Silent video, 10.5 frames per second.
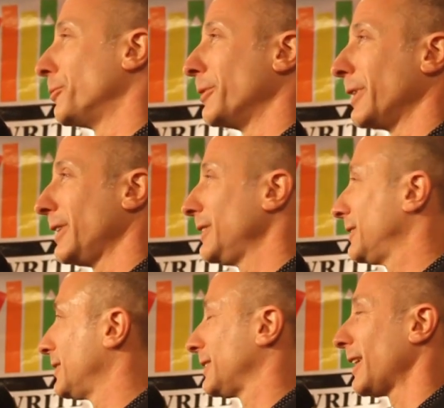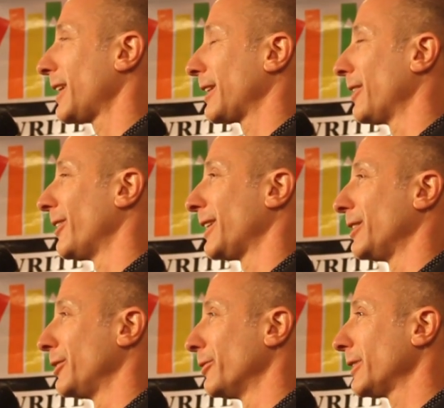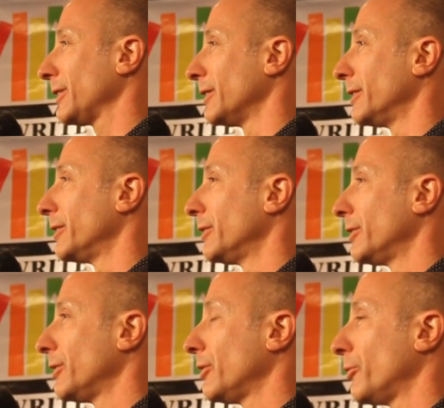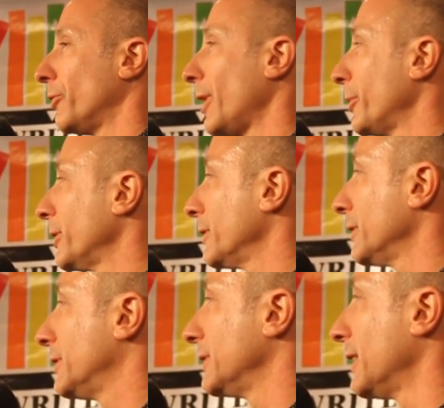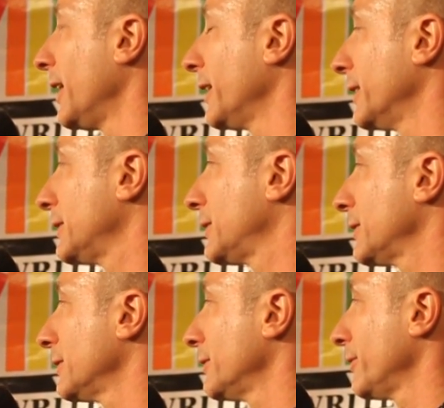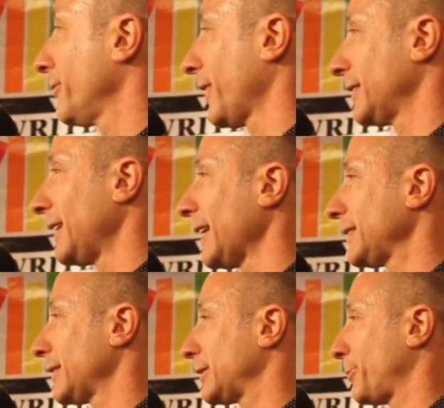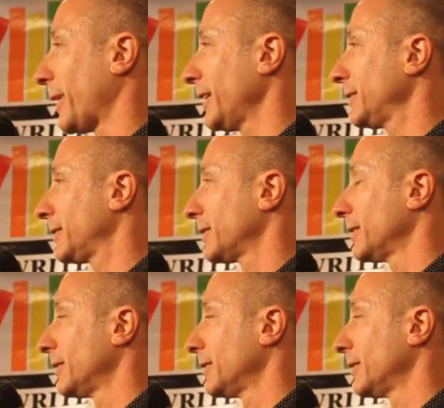we decided to go ahead and do it. And Robert designed this fantastic space.